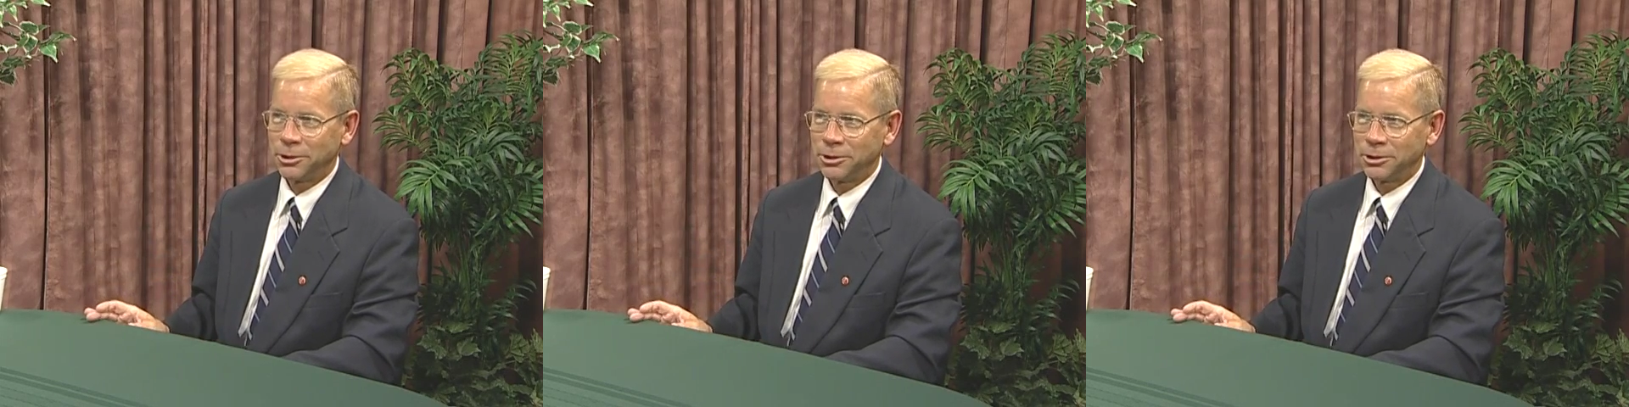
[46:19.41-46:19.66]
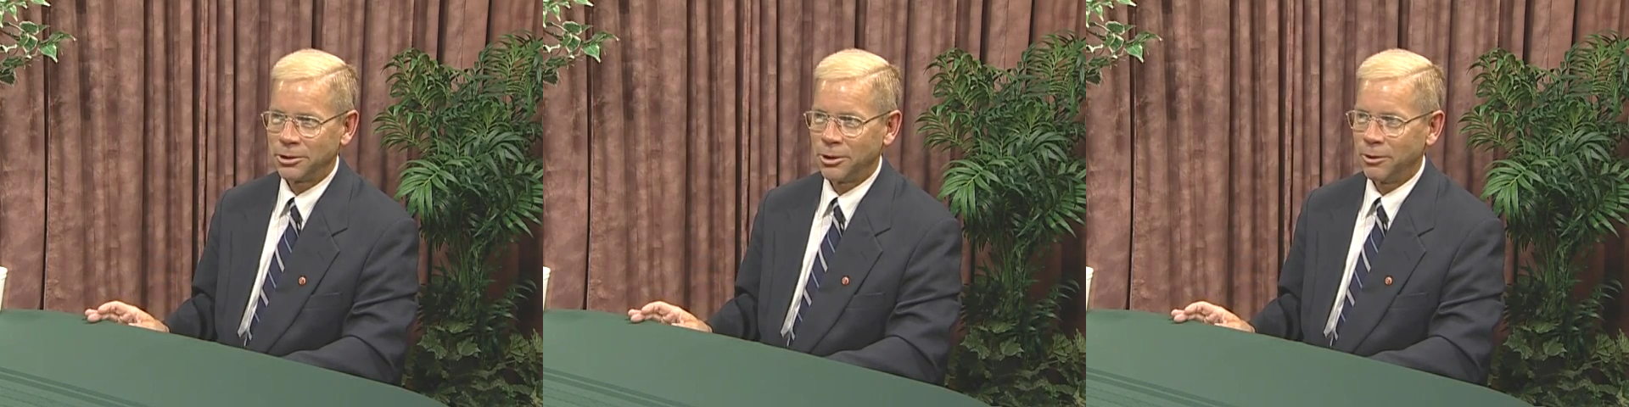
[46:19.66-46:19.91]
you
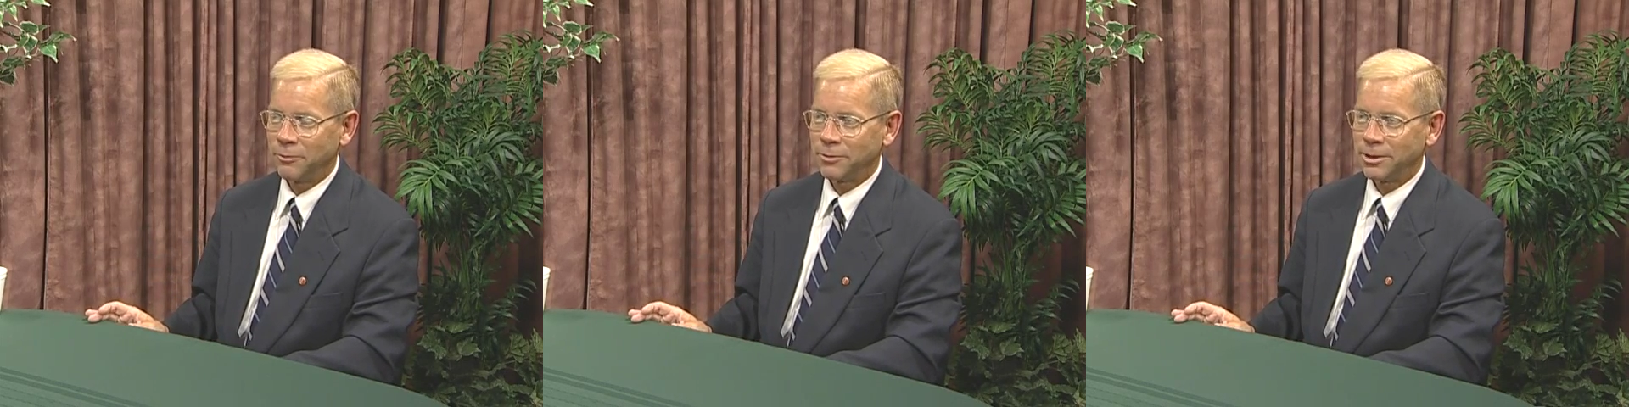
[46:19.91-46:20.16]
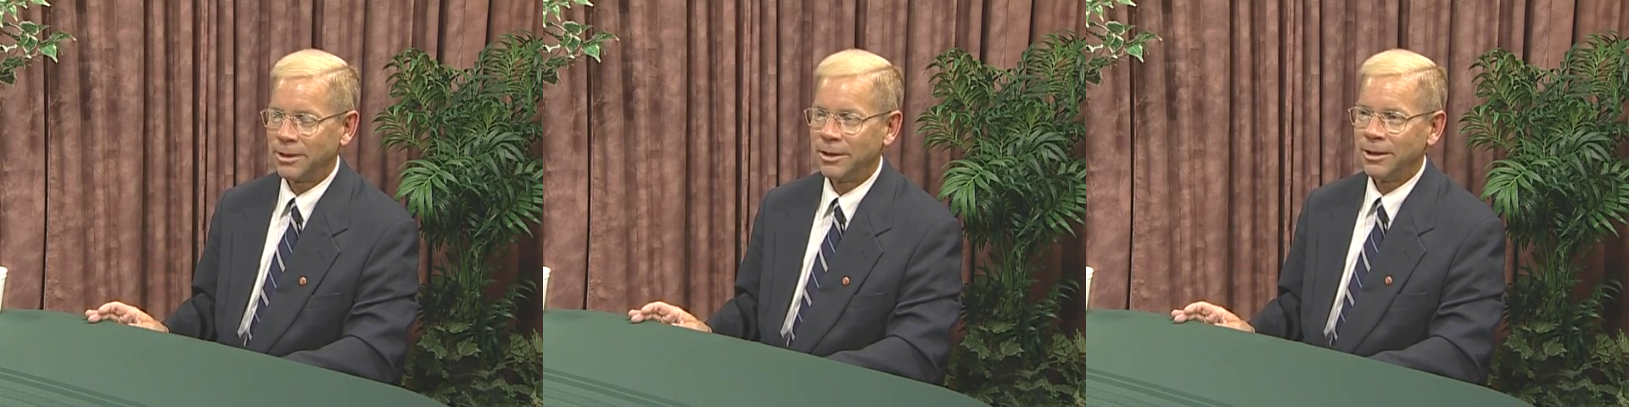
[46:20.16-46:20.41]
can go. If
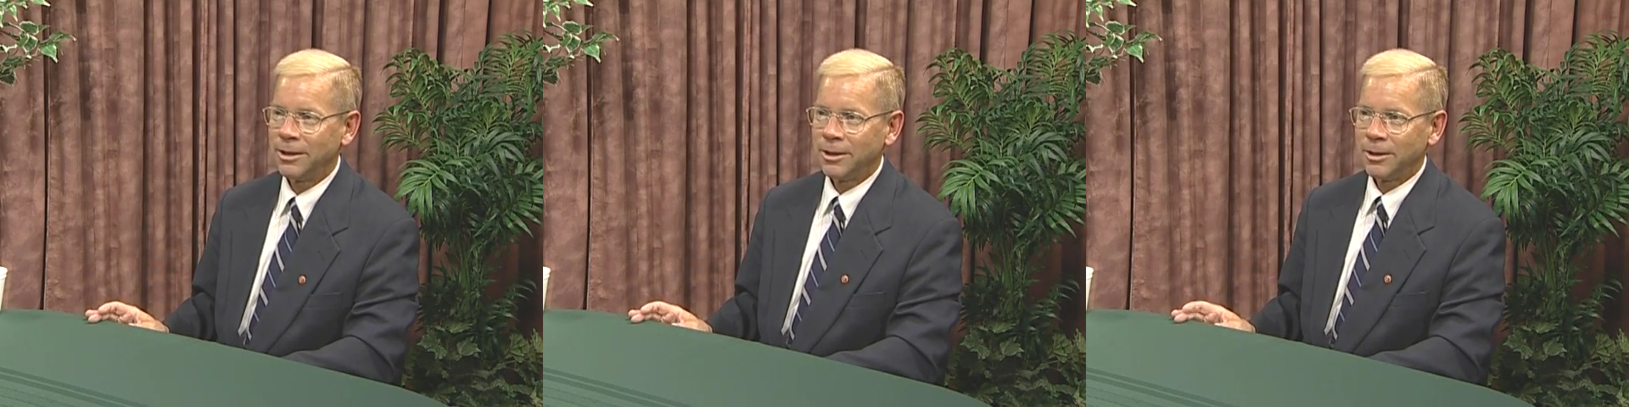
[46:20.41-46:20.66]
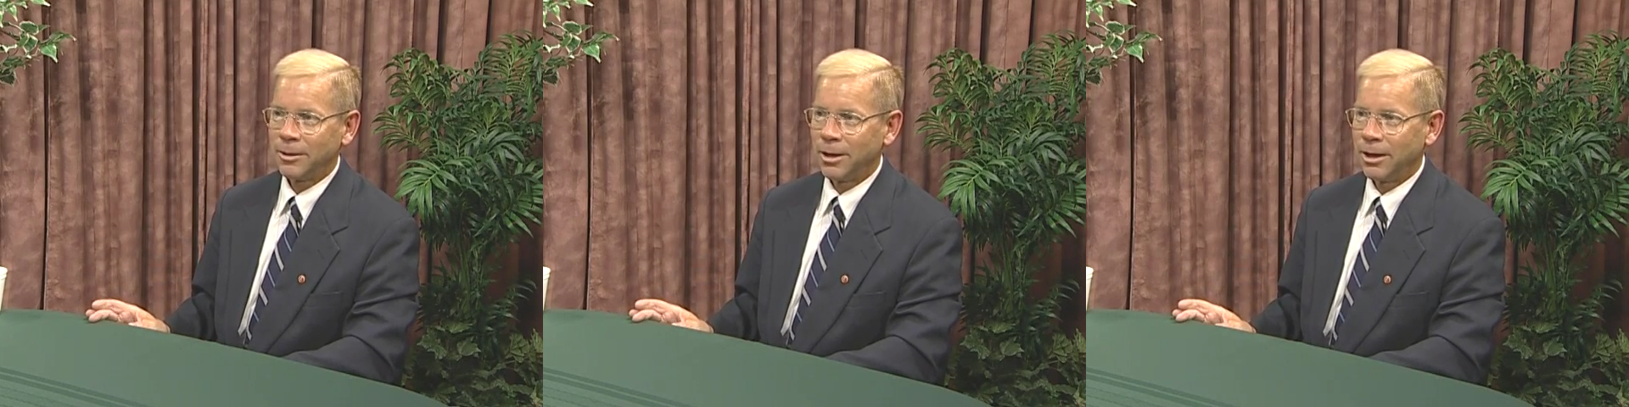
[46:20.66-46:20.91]

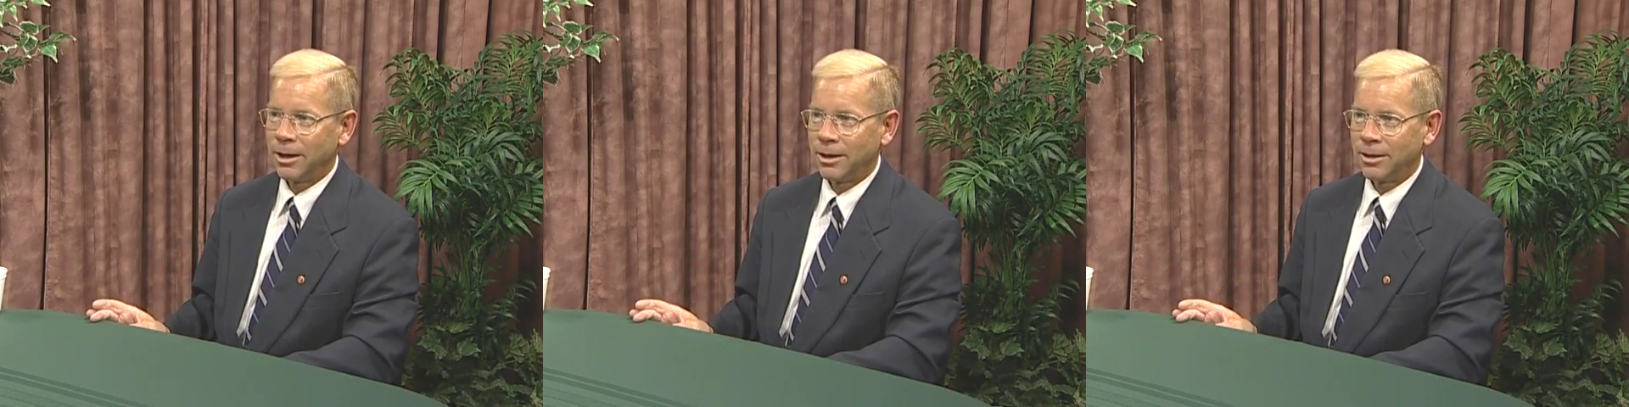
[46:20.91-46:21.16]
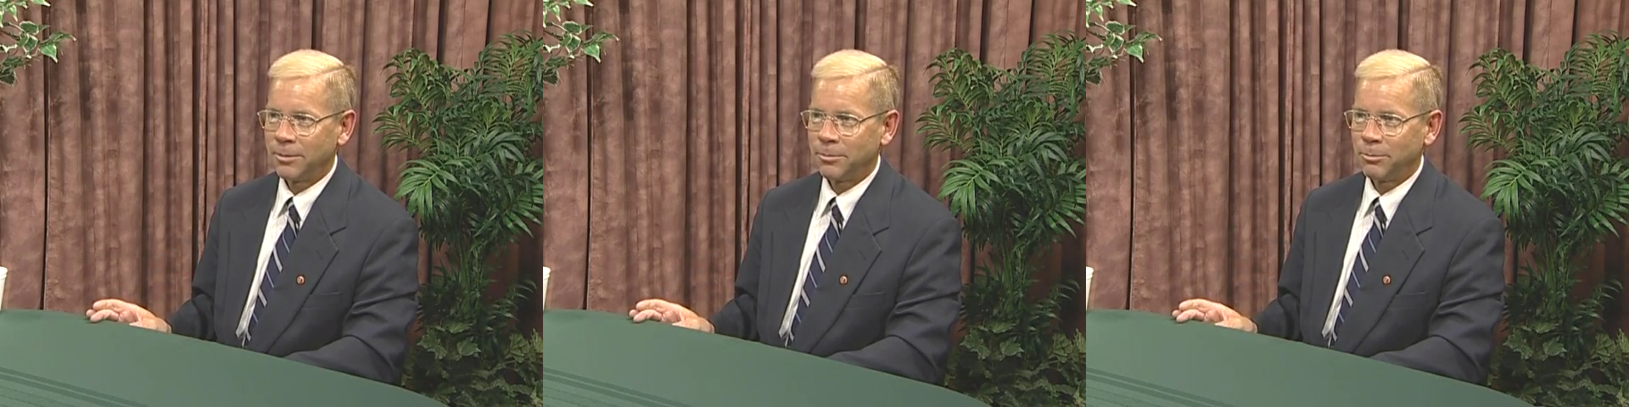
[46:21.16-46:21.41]

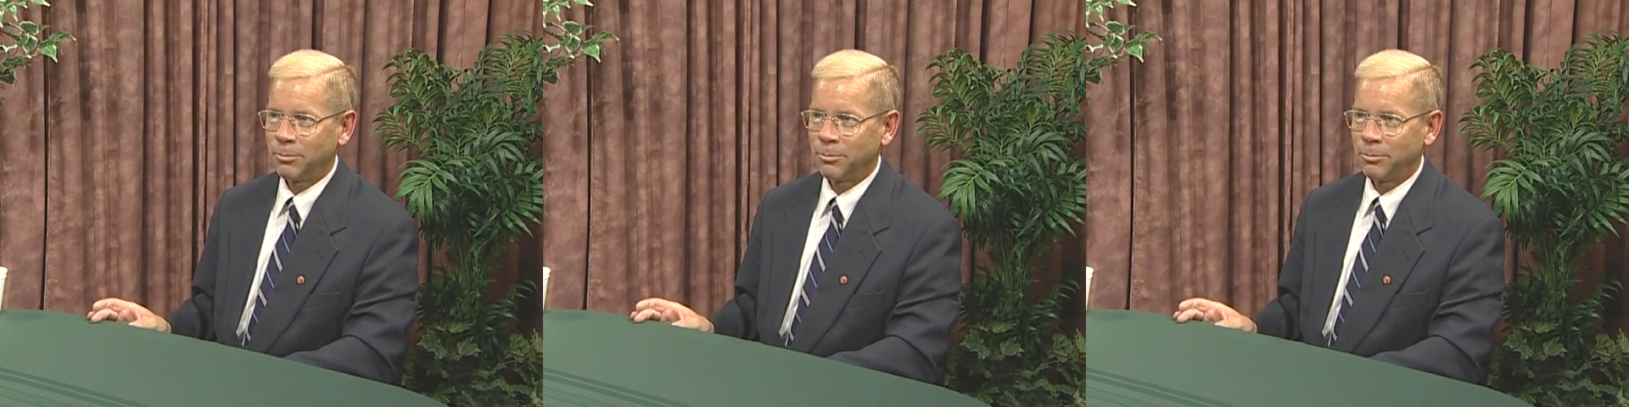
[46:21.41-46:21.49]
the